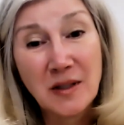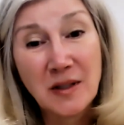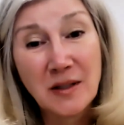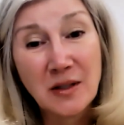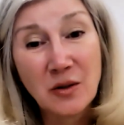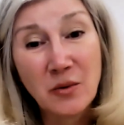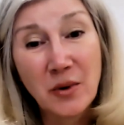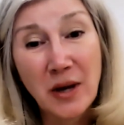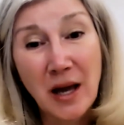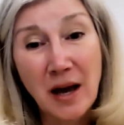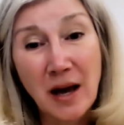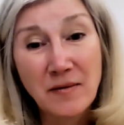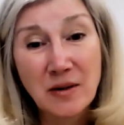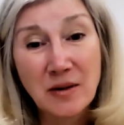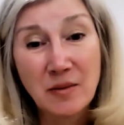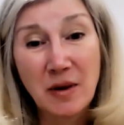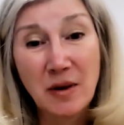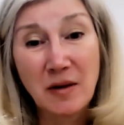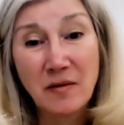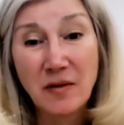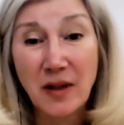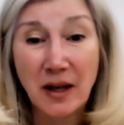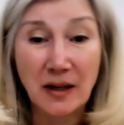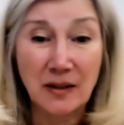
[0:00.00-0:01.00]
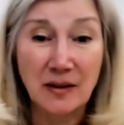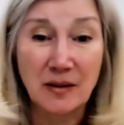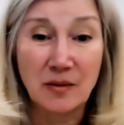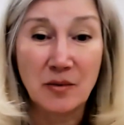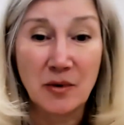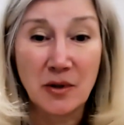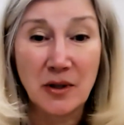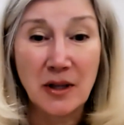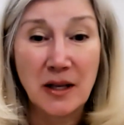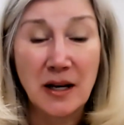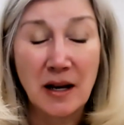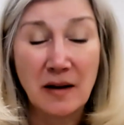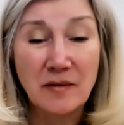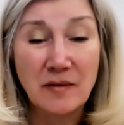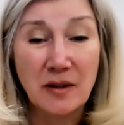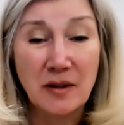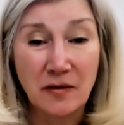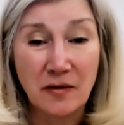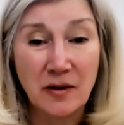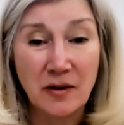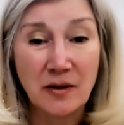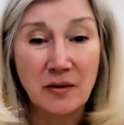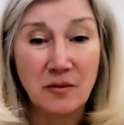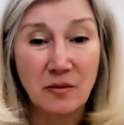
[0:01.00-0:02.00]
And so we have to be flexible and have
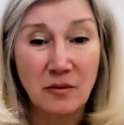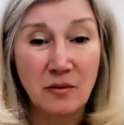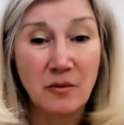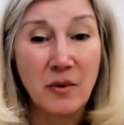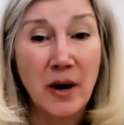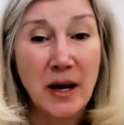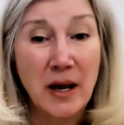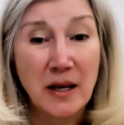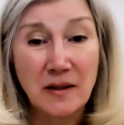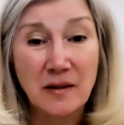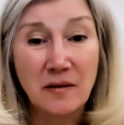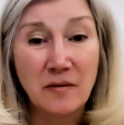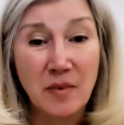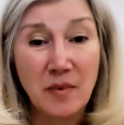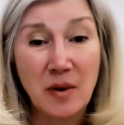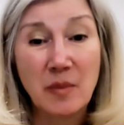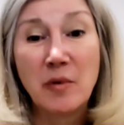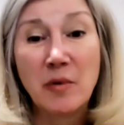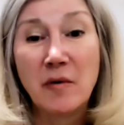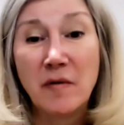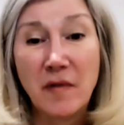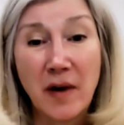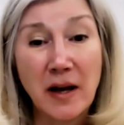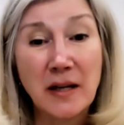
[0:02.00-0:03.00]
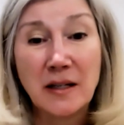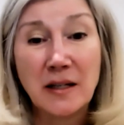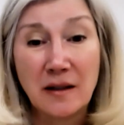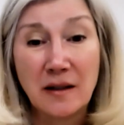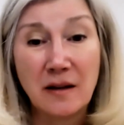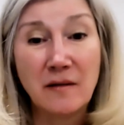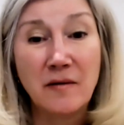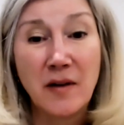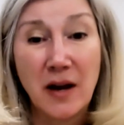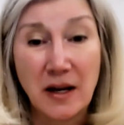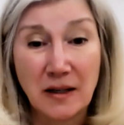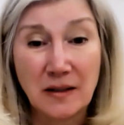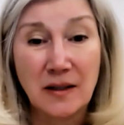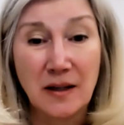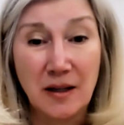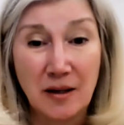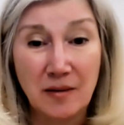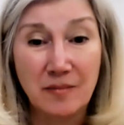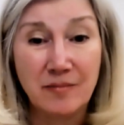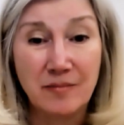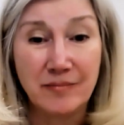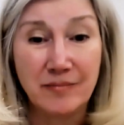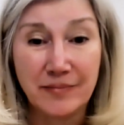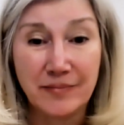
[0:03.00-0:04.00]
different ways of people finding their vaccine.